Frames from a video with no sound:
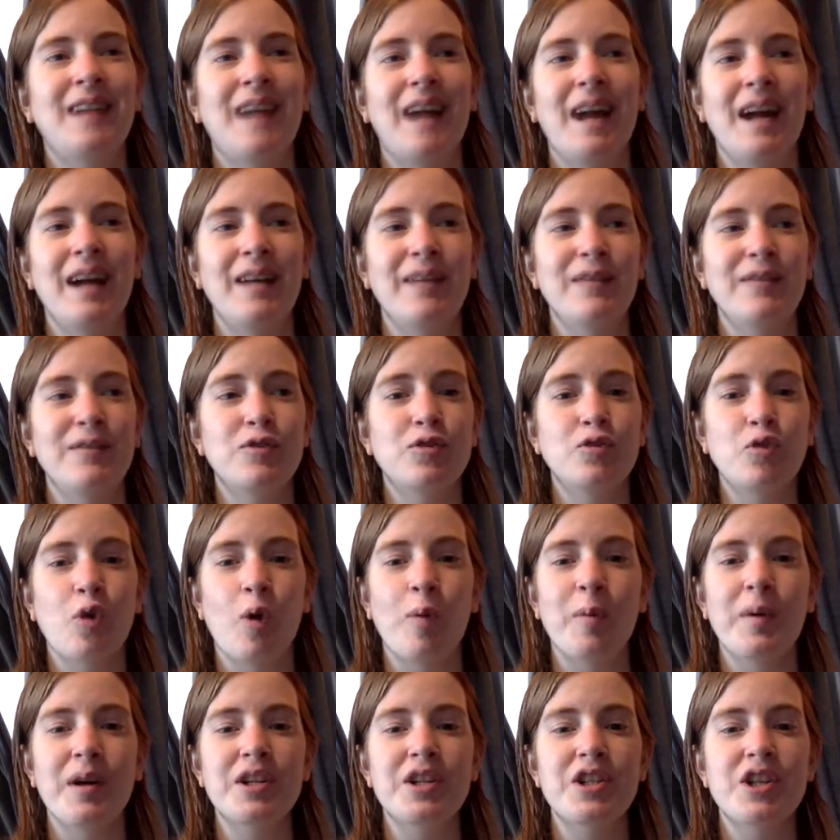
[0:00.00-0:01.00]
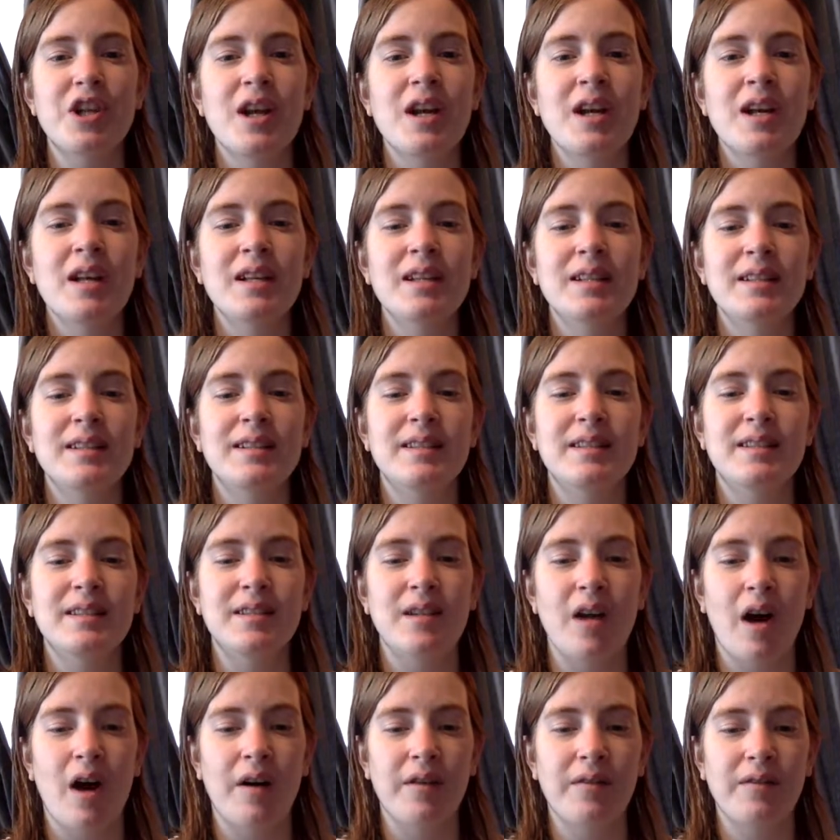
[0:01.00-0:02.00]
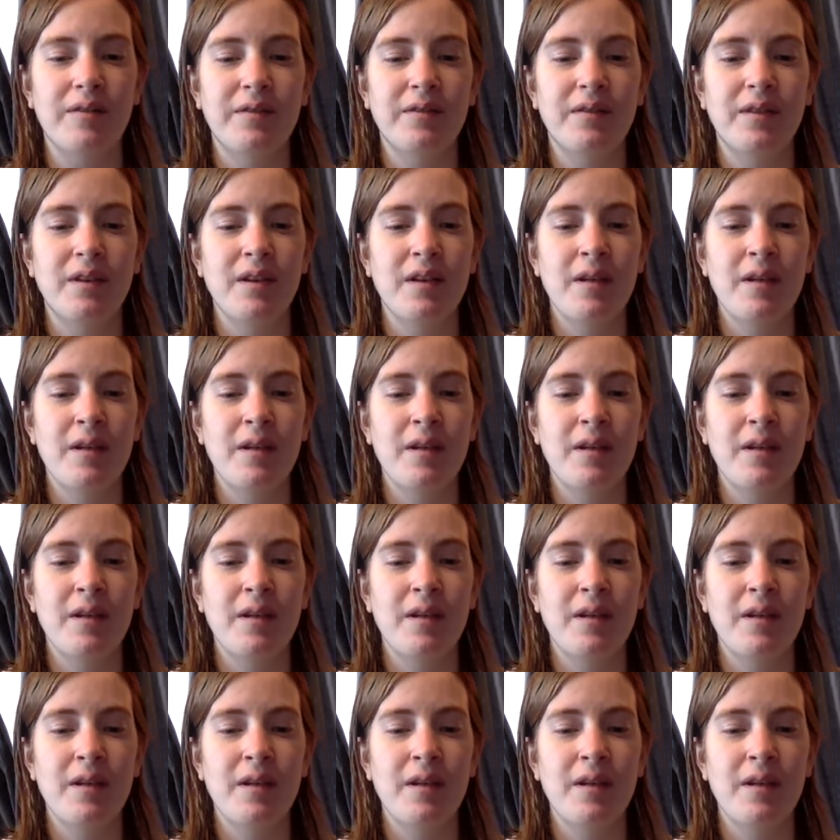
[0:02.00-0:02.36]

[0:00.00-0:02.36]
have so much stuff.